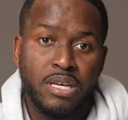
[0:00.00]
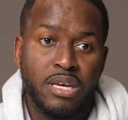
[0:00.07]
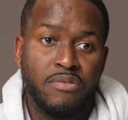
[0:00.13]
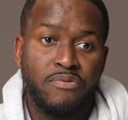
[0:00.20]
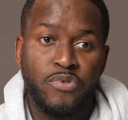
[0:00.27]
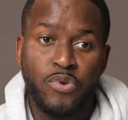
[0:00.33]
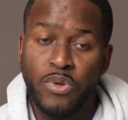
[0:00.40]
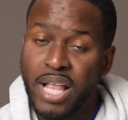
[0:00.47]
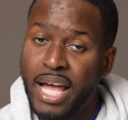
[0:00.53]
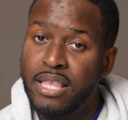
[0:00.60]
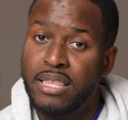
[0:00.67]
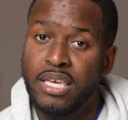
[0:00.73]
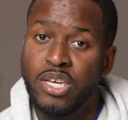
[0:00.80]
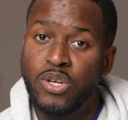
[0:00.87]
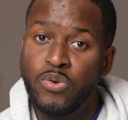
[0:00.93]
If you
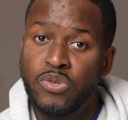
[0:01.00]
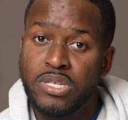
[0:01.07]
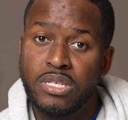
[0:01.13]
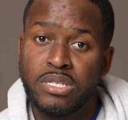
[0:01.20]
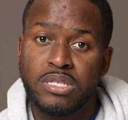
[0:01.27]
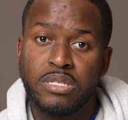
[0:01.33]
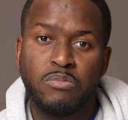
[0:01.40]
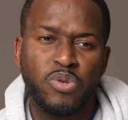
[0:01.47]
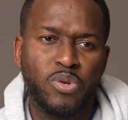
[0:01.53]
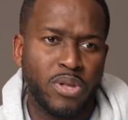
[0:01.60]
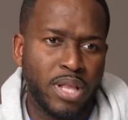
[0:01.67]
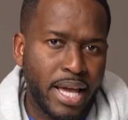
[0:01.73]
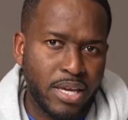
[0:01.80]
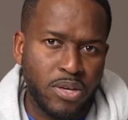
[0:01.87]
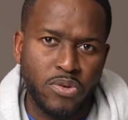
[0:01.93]
like the ecosystem, you
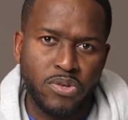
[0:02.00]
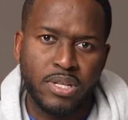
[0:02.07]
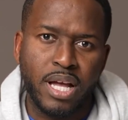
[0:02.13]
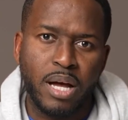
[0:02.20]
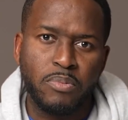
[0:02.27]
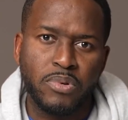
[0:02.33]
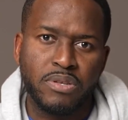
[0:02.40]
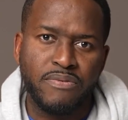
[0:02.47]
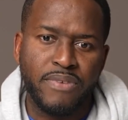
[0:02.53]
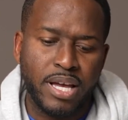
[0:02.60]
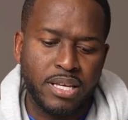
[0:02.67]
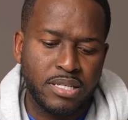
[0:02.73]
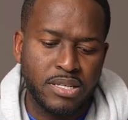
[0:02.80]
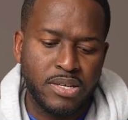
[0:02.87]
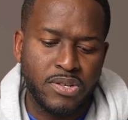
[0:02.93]
like using Apple
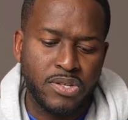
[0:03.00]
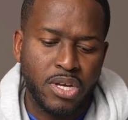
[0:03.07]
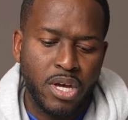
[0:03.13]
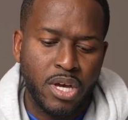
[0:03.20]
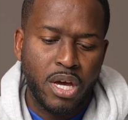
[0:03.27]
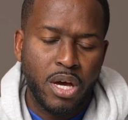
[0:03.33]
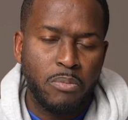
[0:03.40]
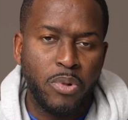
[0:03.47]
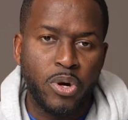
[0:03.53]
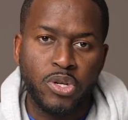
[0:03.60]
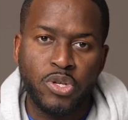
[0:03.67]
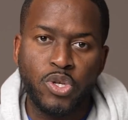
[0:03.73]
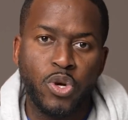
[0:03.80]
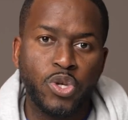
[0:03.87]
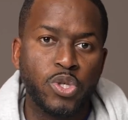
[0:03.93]
devices,
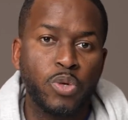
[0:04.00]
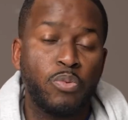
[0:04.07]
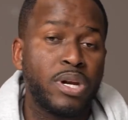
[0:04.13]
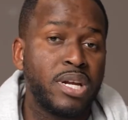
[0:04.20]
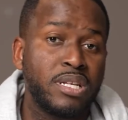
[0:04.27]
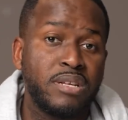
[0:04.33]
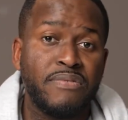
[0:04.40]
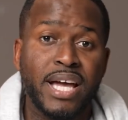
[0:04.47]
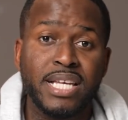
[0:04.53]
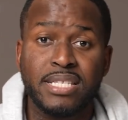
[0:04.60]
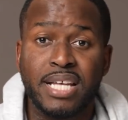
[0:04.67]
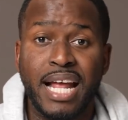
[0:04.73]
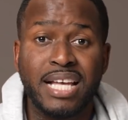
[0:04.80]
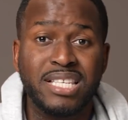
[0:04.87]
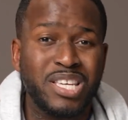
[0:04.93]
but you also want a device
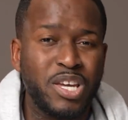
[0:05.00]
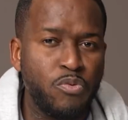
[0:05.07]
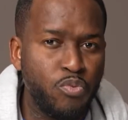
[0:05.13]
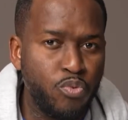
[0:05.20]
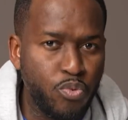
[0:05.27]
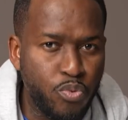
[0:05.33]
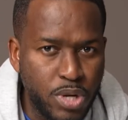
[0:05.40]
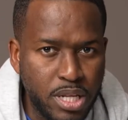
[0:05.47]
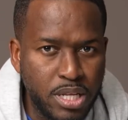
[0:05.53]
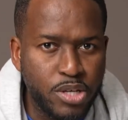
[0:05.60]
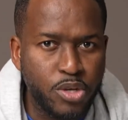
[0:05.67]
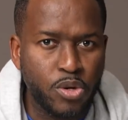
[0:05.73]
that has a really